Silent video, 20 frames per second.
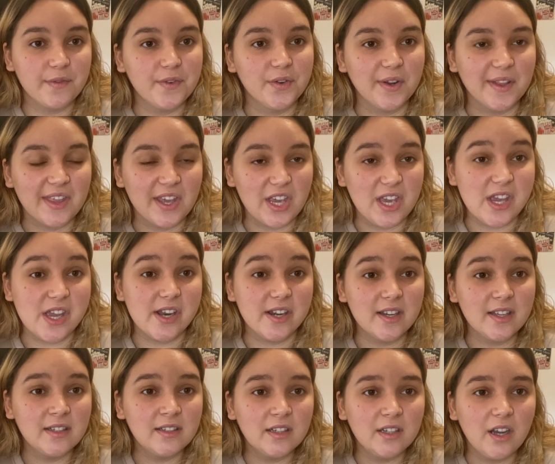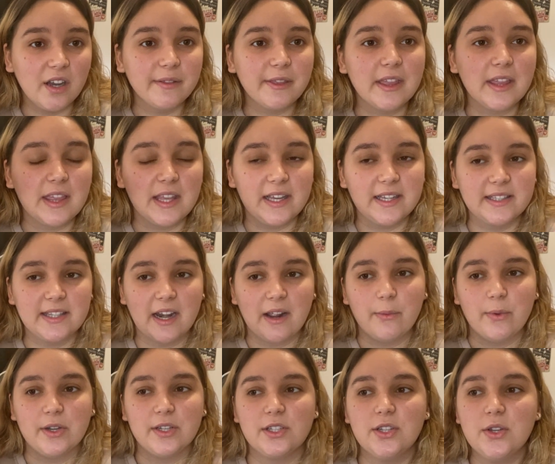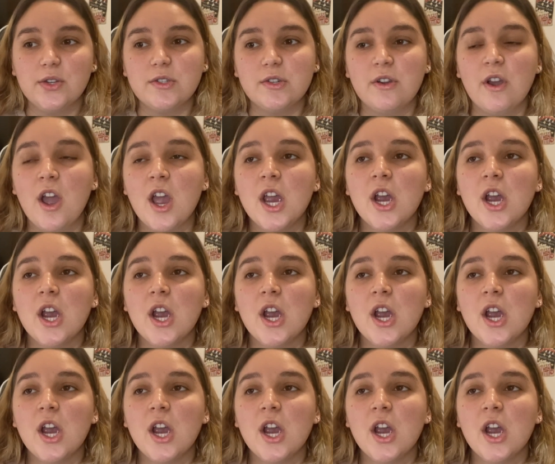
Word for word: for the year of things that i want to do